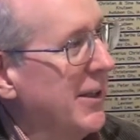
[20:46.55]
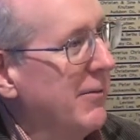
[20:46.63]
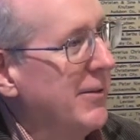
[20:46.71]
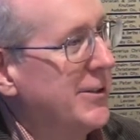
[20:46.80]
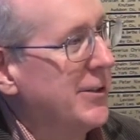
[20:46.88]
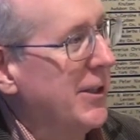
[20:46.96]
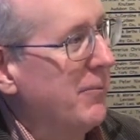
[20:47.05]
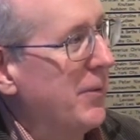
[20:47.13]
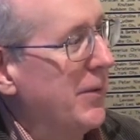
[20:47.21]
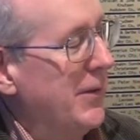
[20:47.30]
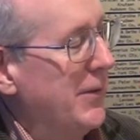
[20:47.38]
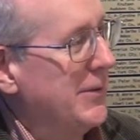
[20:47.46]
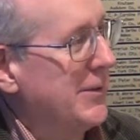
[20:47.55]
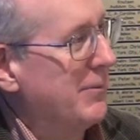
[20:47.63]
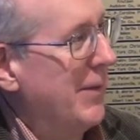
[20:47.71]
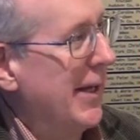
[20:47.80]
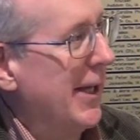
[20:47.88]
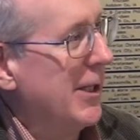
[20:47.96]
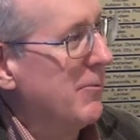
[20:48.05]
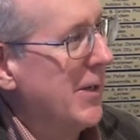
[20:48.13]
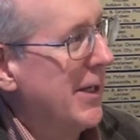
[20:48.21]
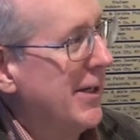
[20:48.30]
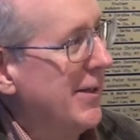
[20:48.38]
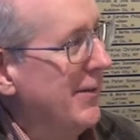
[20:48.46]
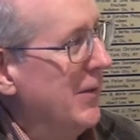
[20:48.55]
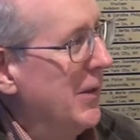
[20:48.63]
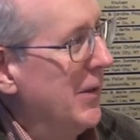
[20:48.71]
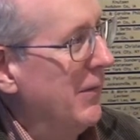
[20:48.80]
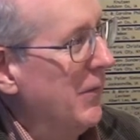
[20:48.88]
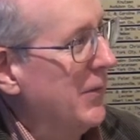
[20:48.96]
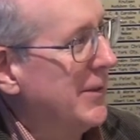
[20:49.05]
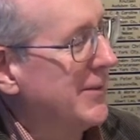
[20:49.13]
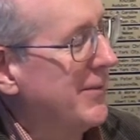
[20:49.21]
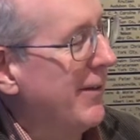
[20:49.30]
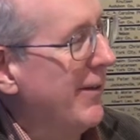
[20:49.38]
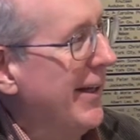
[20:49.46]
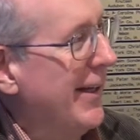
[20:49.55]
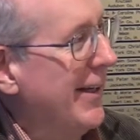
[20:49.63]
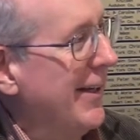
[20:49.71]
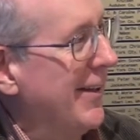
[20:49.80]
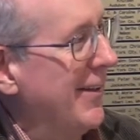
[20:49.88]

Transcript: originally produced by Aluminia was very